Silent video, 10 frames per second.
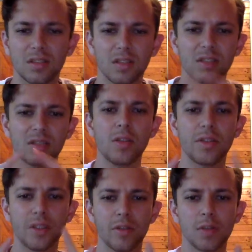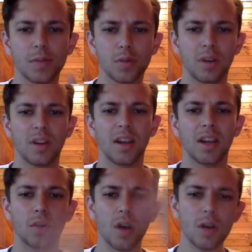to discern the difference between a
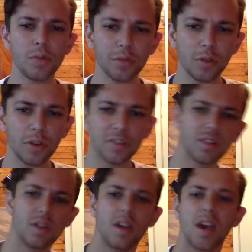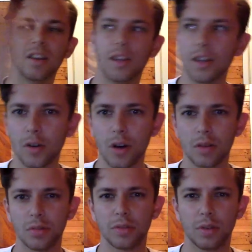credible source and an
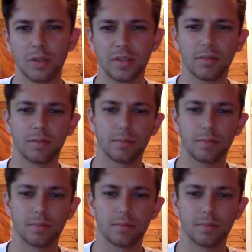incredible source.